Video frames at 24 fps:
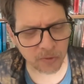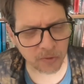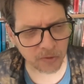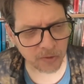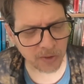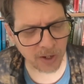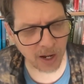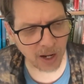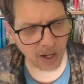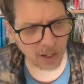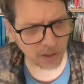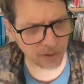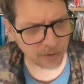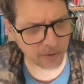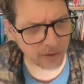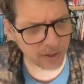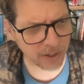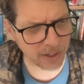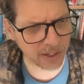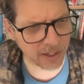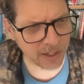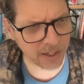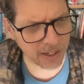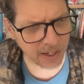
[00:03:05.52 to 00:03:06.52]
scholar,
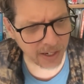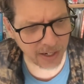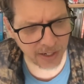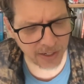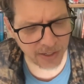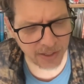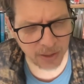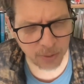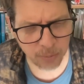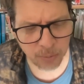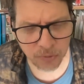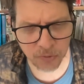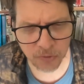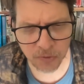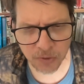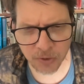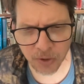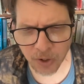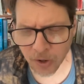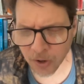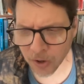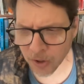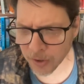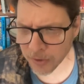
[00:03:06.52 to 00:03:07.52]
and he was
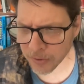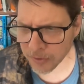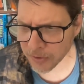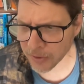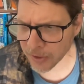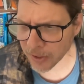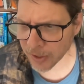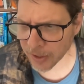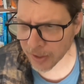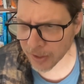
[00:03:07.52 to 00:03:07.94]
on.